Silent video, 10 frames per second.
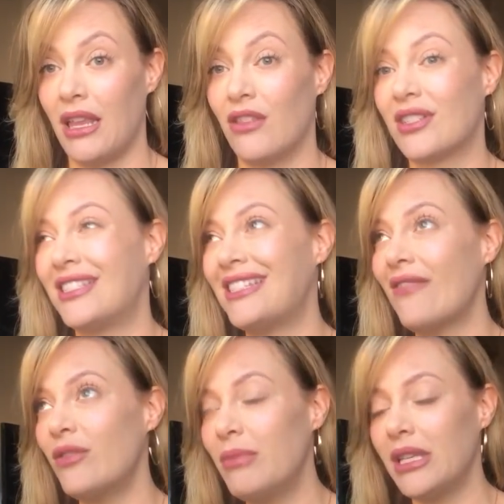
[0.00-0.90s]
There's
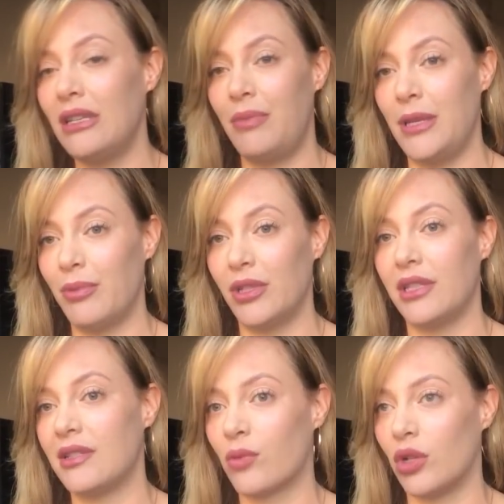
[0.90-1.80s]
7 billion people
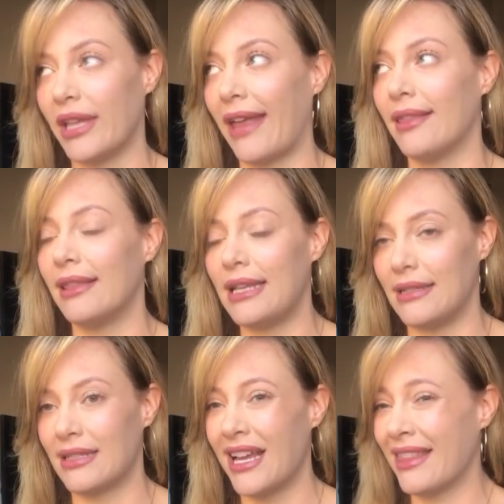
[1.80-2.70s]
in this world at
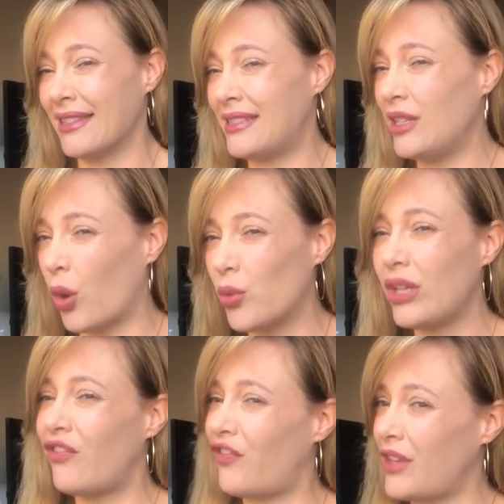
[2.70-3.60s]
least. This is the
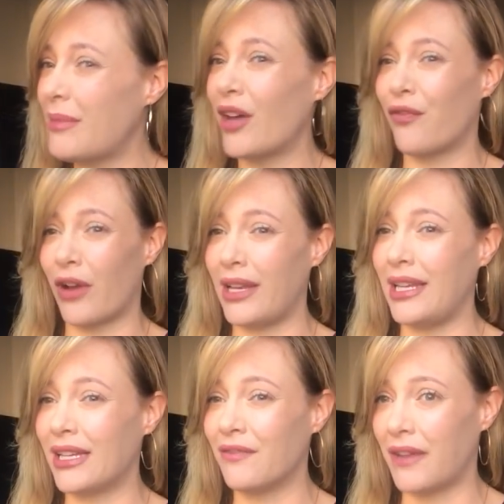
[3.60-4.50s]
only female friend
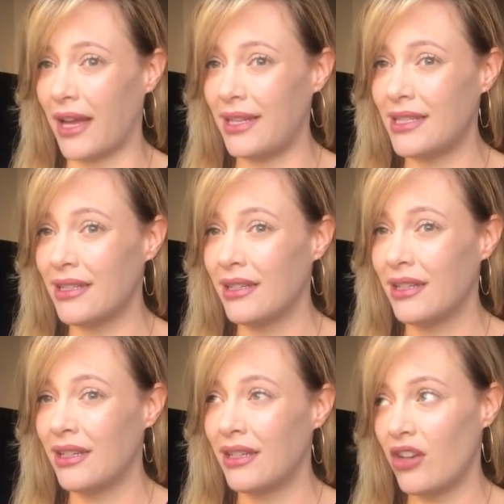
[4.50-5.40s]
he can find?
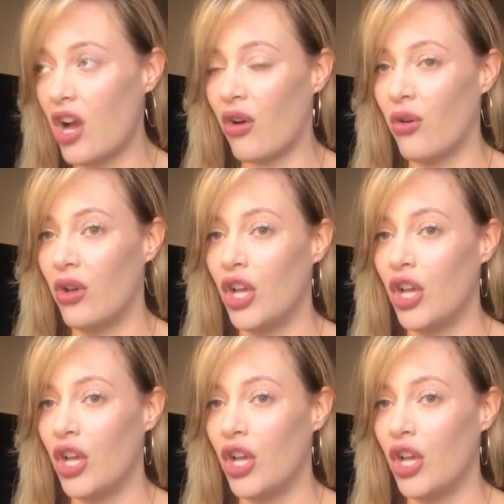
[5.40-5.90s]
No.